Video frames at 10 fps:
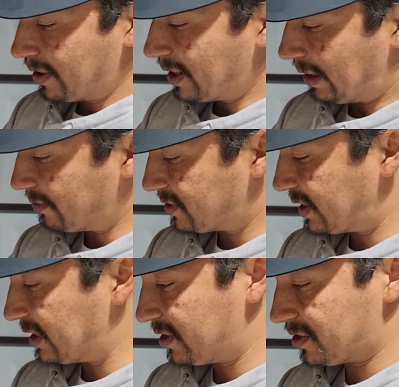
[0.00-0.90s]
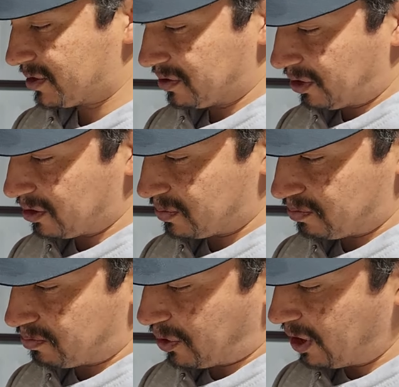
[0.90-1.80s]
I would say there's
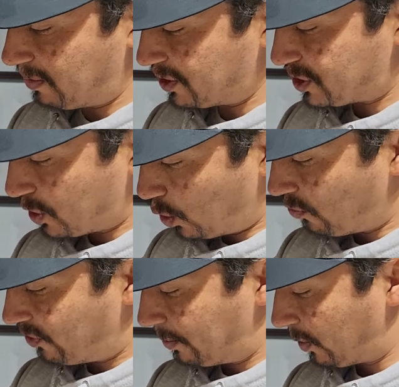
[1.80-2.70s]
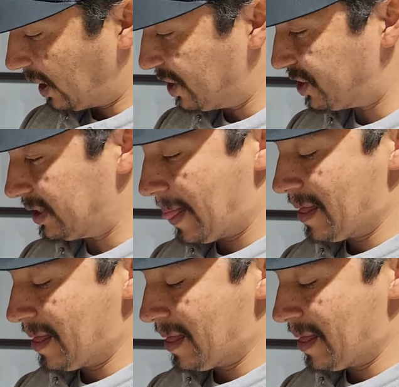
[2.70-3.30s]
pretty much no fibrillation.